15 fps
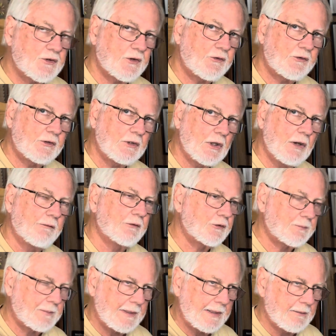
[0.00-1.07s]
just the
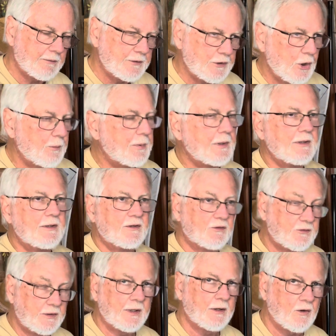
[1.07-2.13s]
overspray. When you open it, you
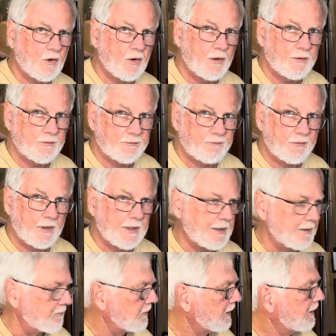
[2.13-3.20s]
see an orange frame,